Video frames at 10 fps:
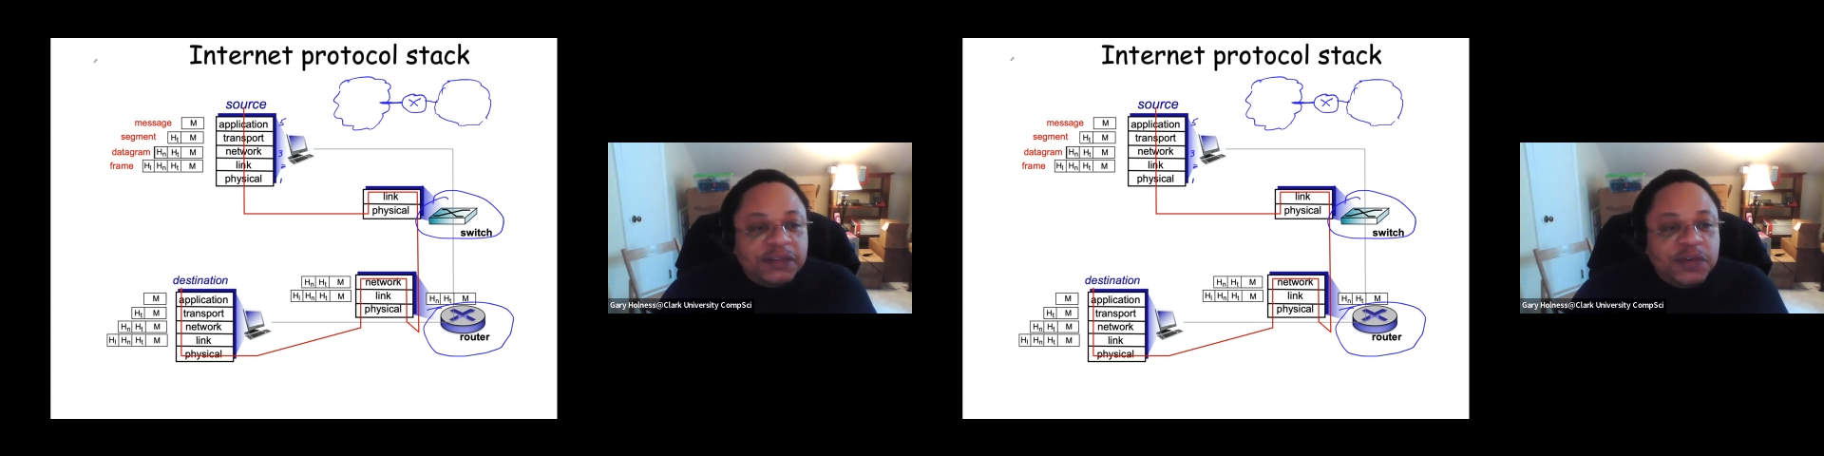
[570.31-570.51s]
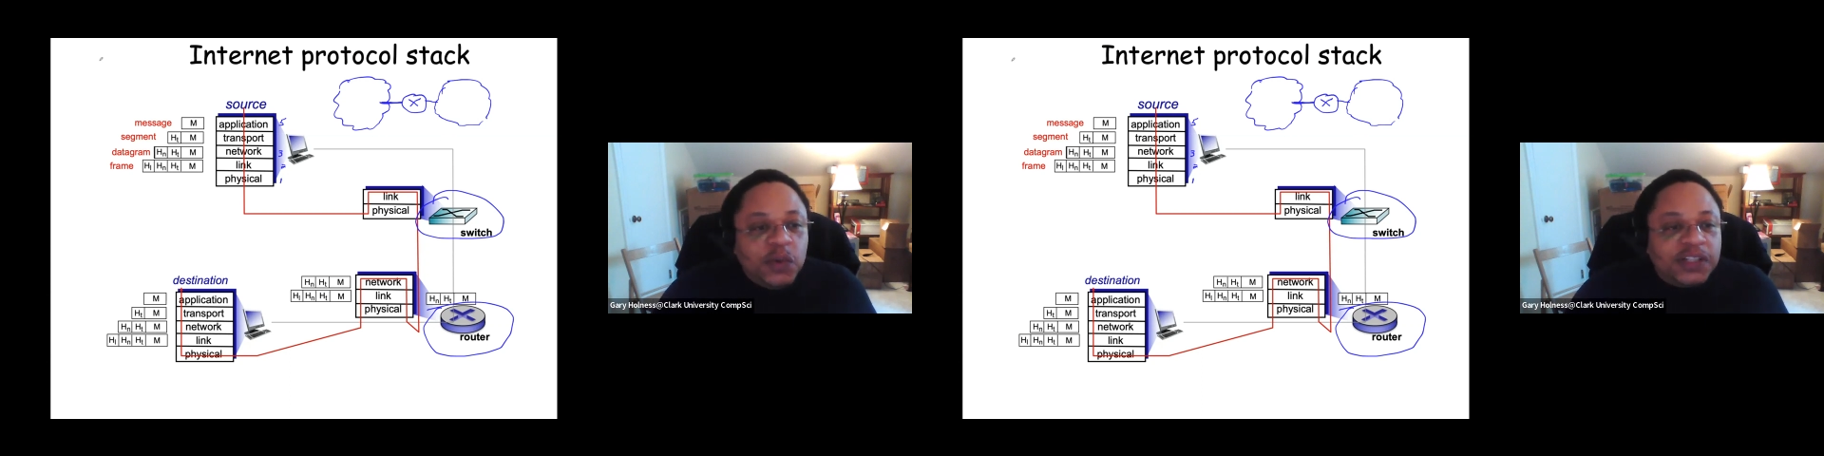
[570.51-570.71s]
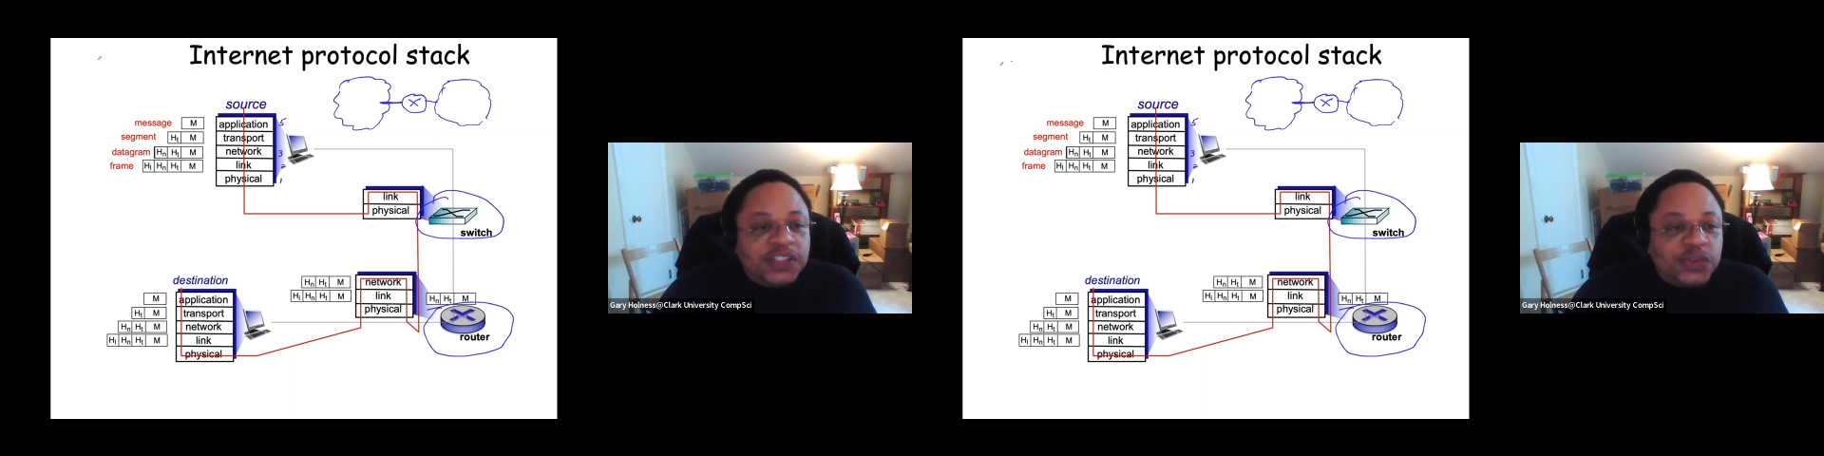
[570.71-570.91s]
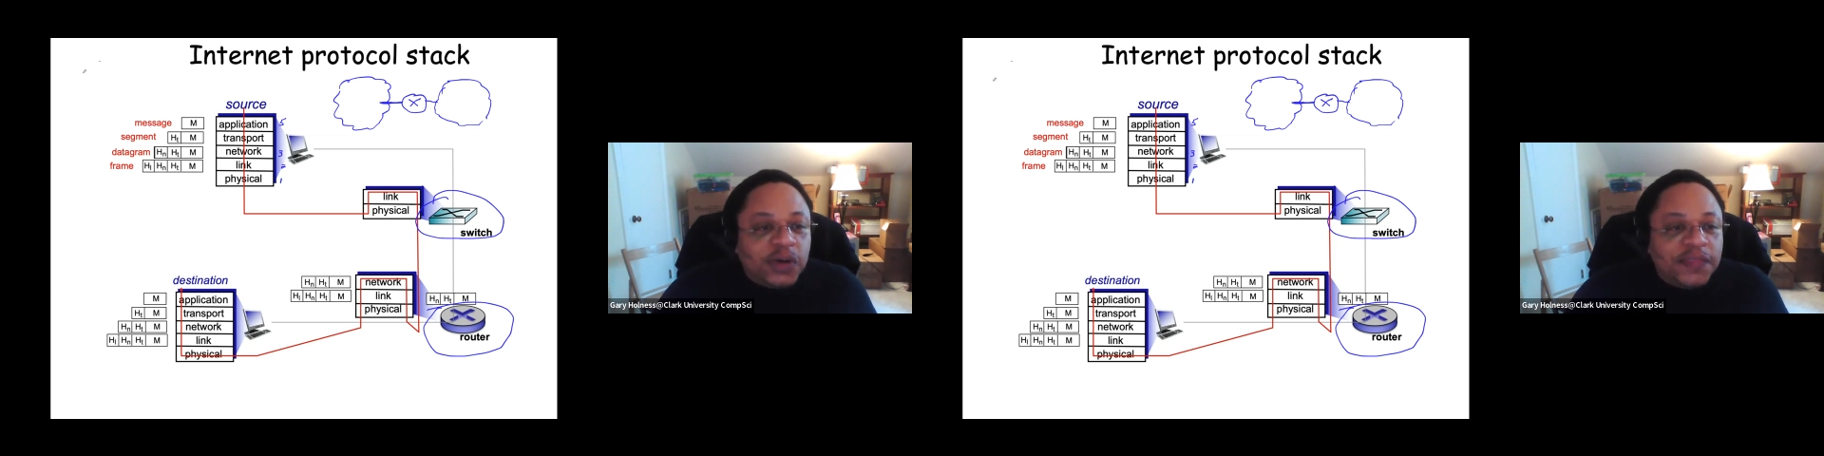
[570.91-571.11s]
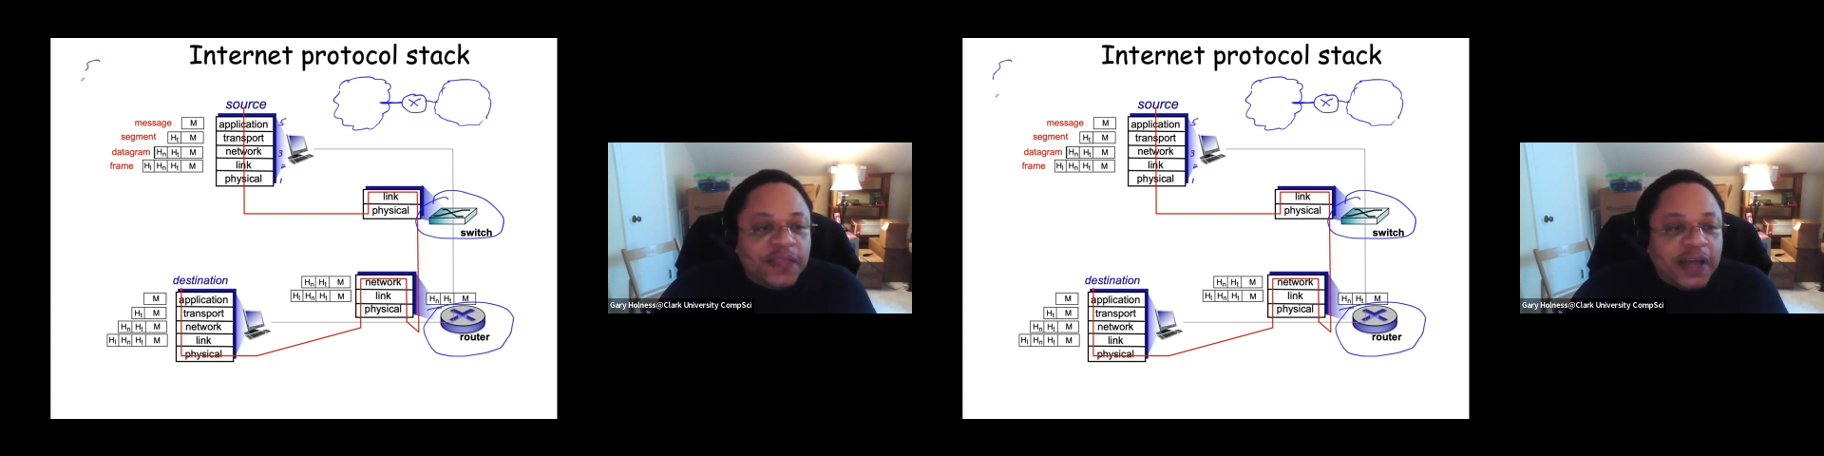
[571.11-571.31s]
if you wanted to
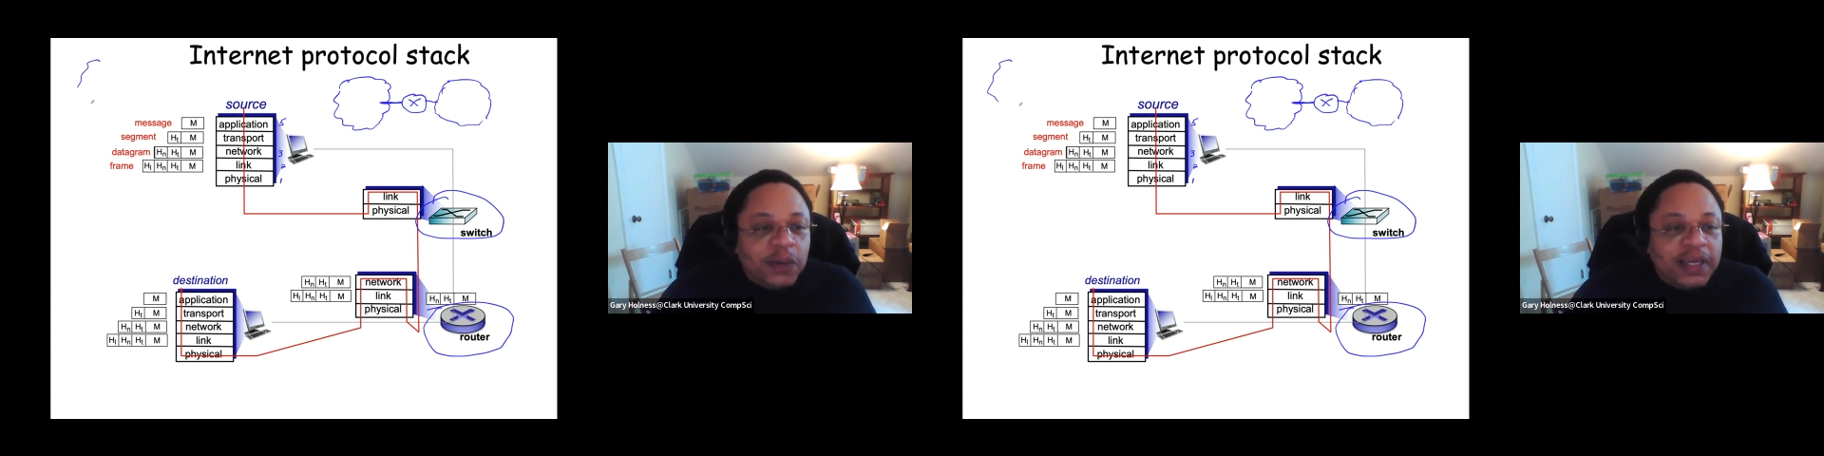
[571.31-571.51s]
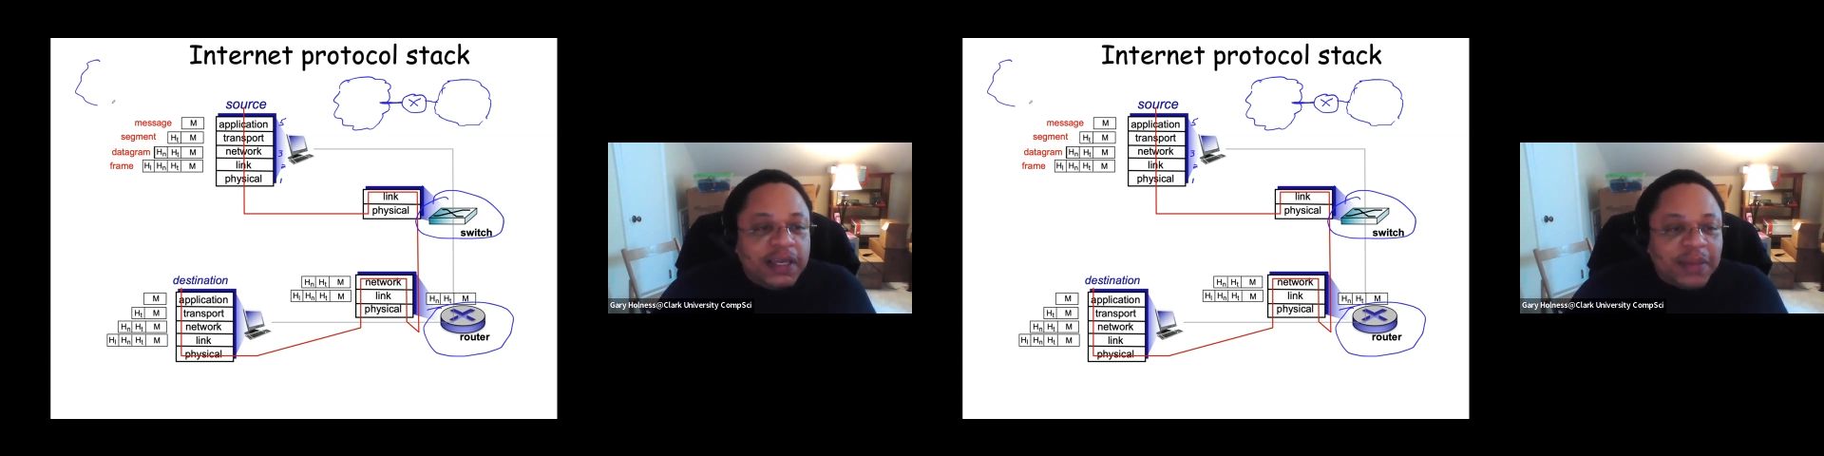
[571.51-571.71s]
draw it that way,